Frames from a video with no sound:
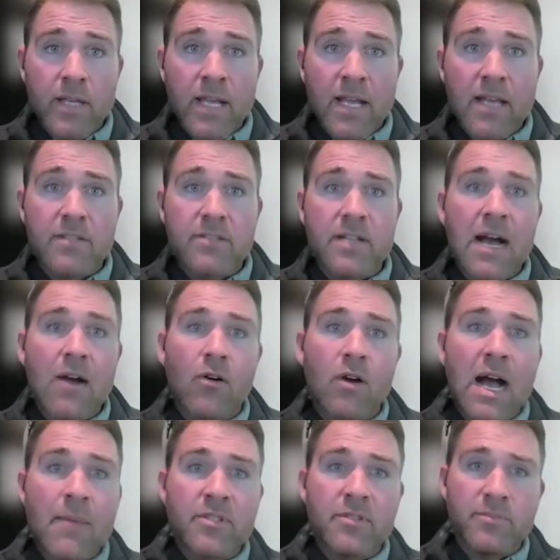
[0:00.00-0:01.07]
And
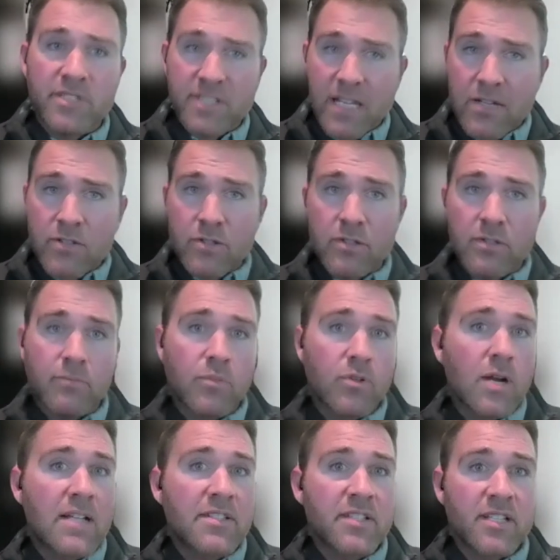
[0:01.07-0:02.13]
our optimization
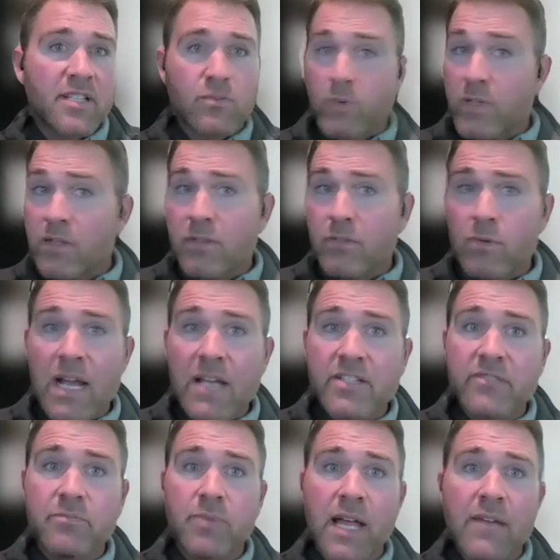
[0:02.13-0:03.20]
process with the
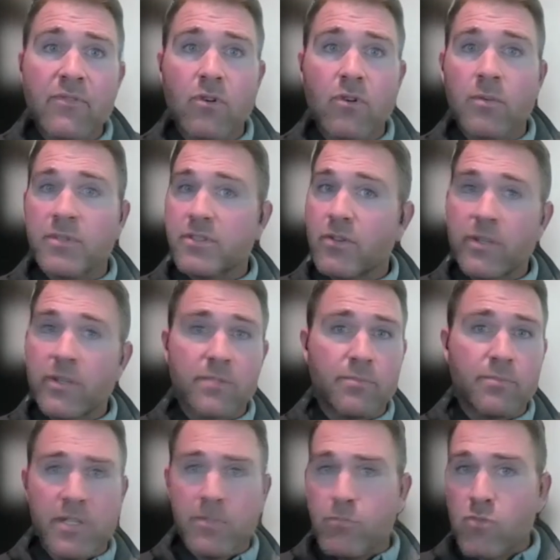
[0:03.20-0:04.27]
RiaGev platform is going to be